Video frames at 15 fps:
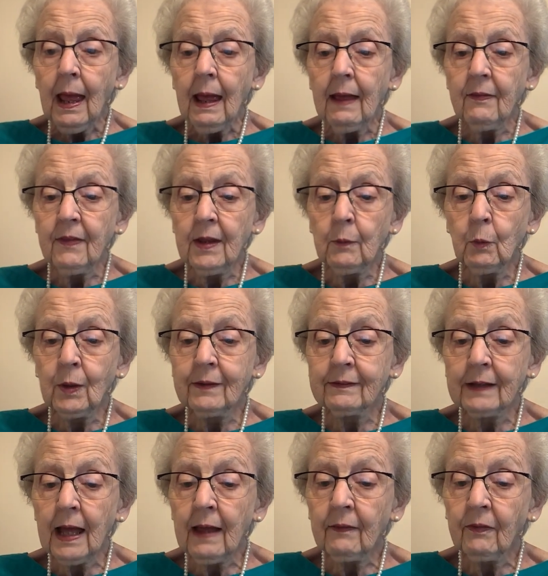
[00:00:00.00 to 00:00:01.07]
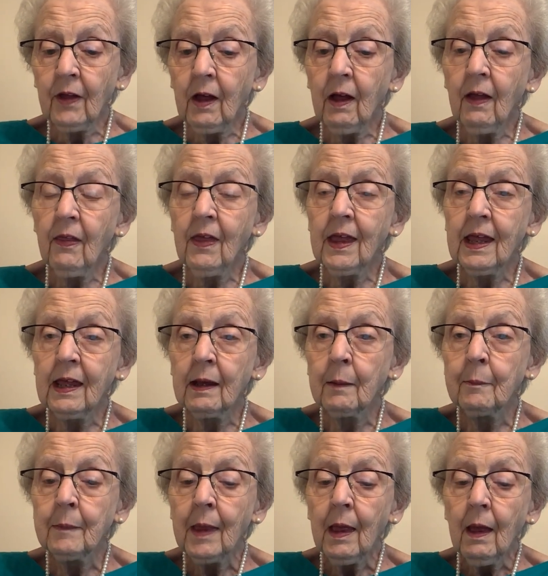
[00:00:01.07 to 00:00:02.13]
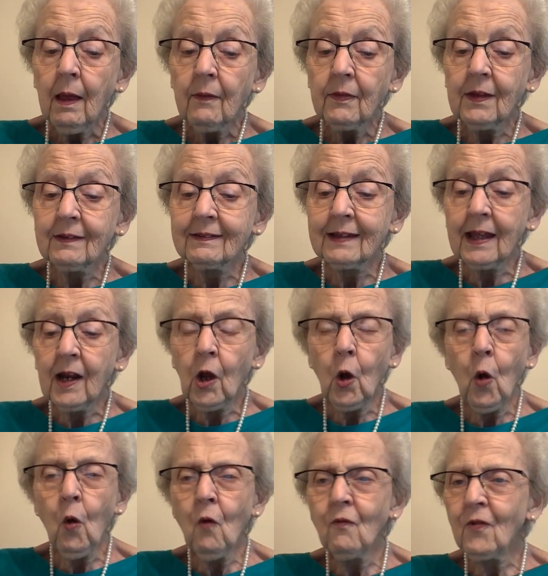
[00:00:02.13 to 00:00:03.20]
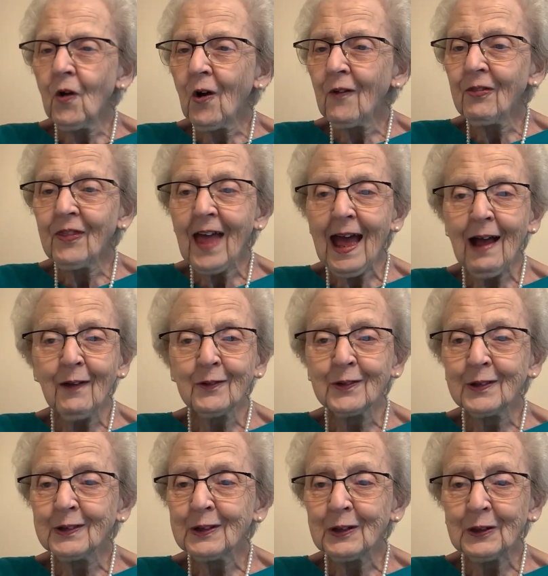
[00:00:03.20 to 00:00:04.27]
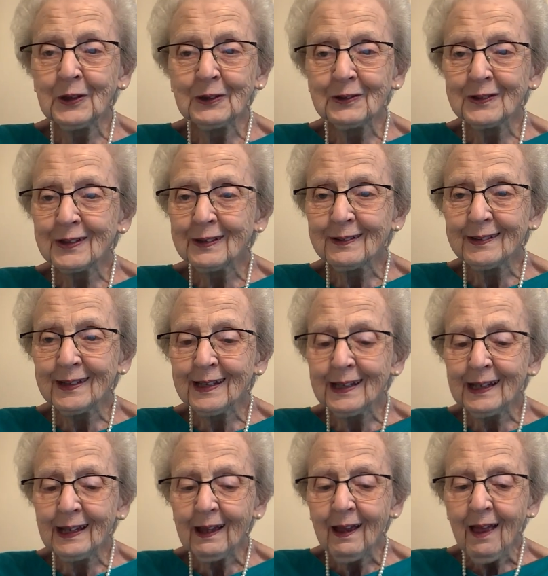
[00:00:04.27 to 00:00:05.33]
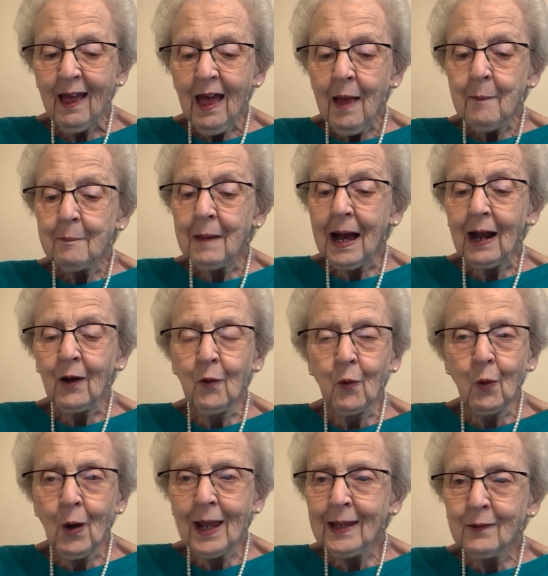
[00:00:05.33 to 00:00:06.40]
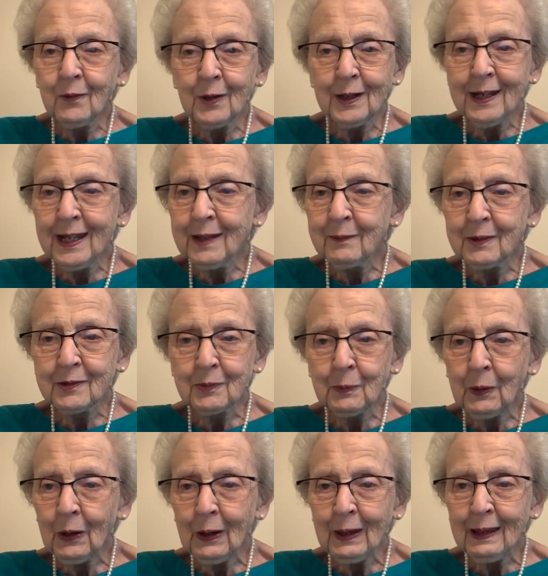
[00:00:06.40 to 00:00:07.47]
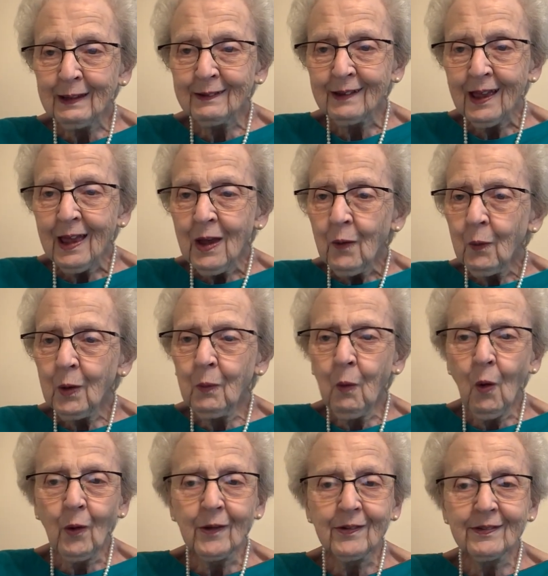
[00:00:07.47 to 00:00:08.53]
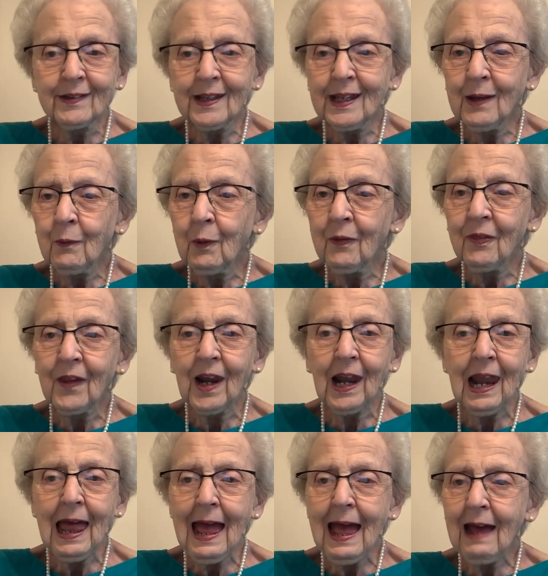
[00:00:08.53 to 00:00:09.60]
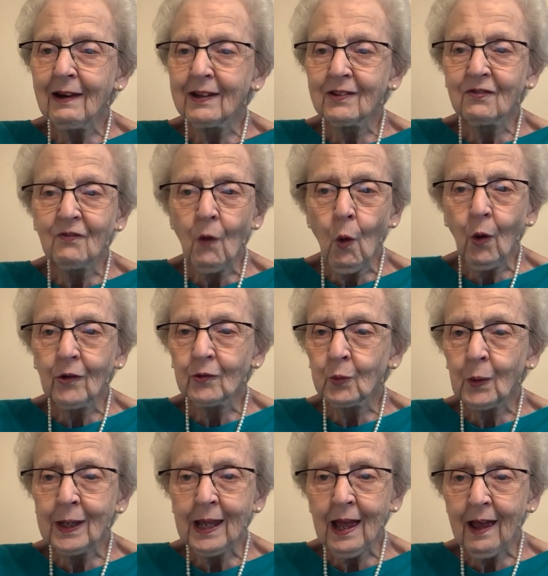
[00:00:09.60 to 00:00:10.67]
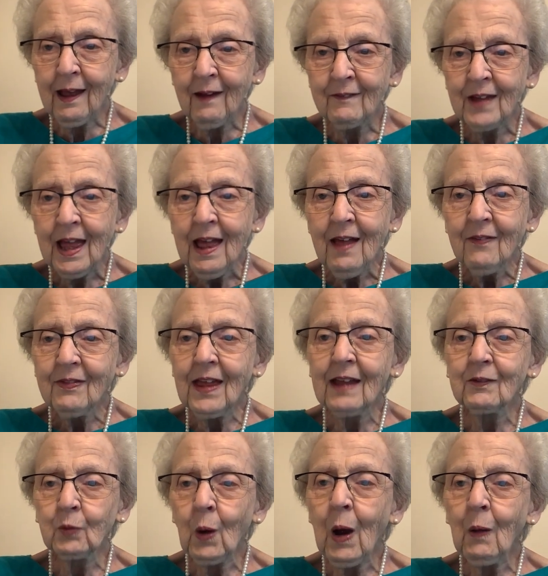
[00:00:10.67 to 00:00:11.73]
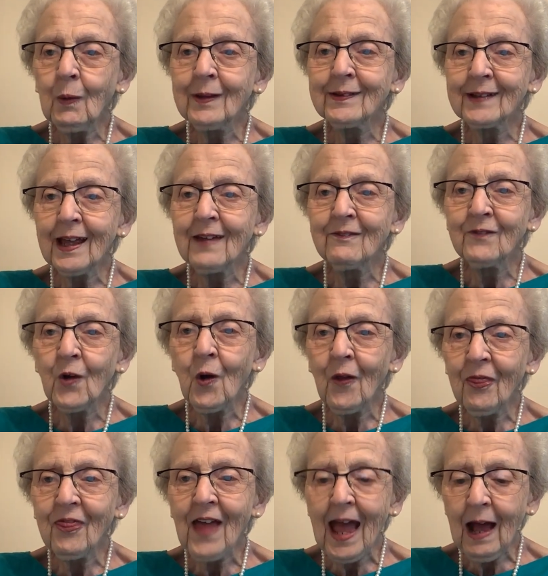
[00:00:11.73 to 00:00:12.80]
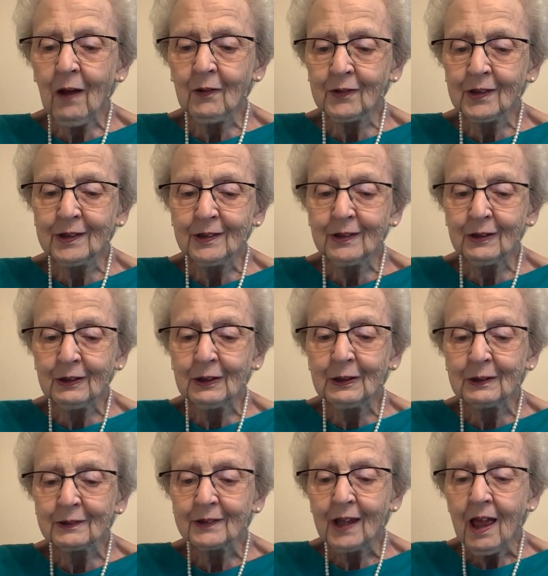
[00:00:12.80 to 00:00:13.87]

And then we sang the other hymn that said, oh, for a thousand tongues to sing my great Redeemer's praise. We want to sing it with the loudest voice we have. That's why we say for a thousand tongues.